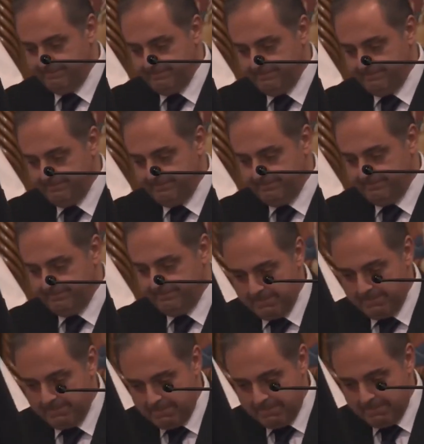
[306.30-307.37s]

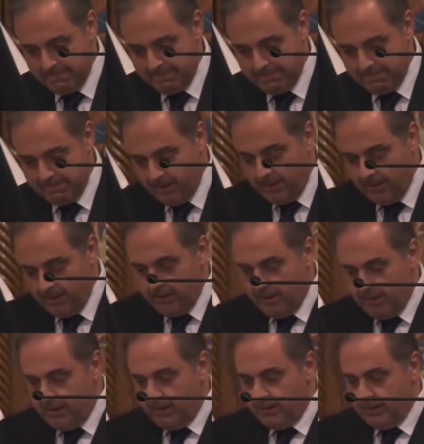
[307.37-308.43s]

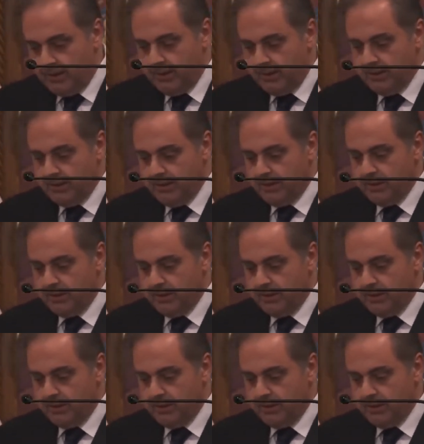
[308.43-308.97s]
[no speech]